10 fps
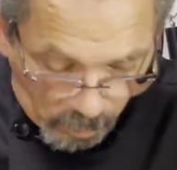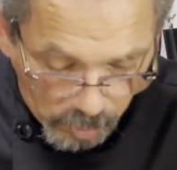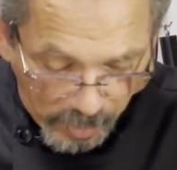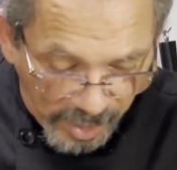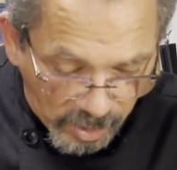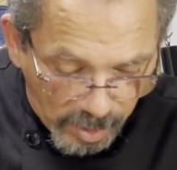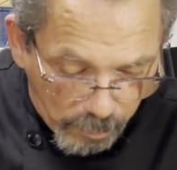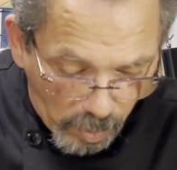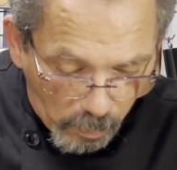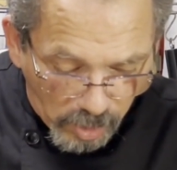Once we get it to the
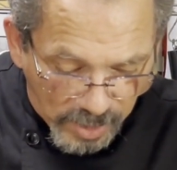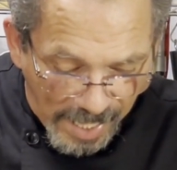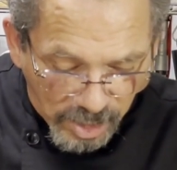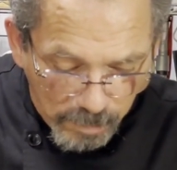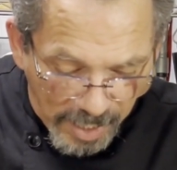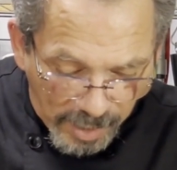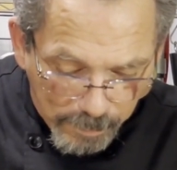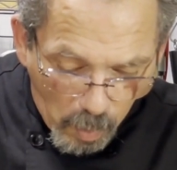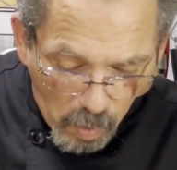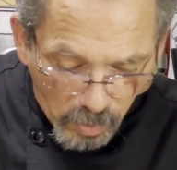point where it's actually making a
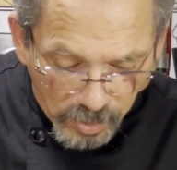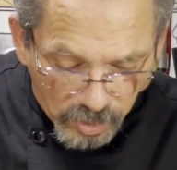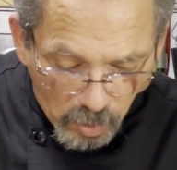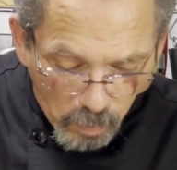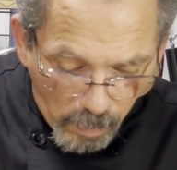bowl on its own,